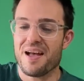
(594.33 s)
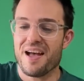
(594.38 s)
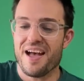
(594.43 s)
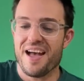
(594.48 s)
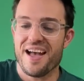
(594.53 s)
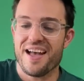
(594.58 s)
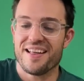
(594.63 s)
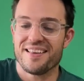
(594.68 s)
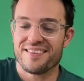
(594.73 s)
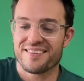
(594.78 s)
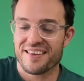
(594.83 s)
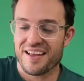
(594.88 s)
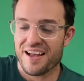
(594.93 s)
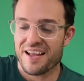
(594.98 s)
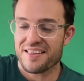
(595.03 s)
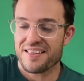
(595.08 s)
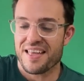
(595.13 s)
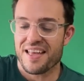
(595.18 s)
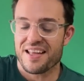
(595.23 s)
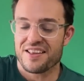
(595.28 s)
And
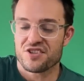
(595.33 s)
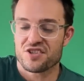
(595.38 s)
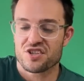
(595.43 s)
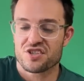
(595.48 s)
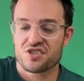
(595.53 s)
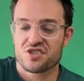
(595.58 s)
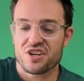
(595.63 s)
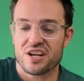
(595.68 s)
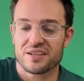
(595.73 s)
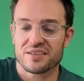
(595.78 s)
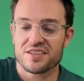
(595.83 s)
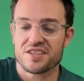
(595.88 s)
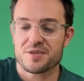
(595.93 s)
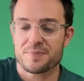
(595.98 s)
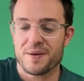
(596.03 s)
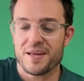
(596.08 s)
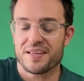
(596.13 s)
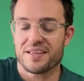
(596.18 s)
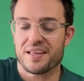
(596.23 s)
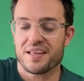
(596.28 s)
uh, yeah, just generally
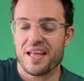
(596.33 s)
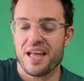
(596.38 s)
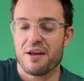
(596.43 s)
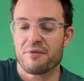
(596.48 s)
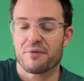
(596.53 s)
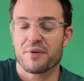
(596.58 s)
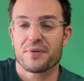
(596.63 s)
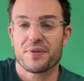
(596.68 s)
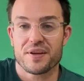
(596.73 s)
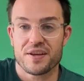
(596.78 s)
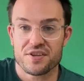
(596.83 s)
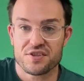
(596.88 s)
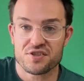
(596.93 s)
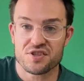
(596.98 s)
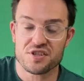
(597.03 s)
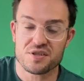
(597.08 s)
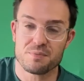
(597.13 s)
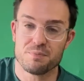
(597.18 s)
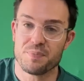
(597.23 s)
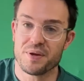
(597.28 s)
speaking, everything is
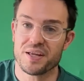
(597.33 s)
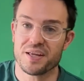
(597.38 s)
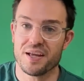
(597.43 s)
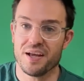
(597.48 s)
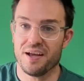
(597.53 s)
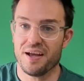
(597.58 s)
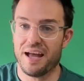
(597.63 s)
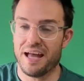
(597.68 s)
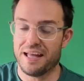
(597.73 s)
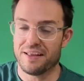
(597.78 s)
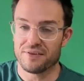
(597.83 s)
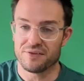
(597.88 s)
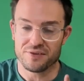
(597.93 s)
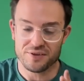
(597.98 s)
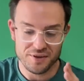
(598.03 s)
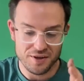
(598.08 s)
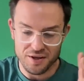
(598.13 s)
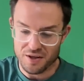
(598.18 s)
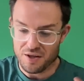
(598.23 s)
just bigger and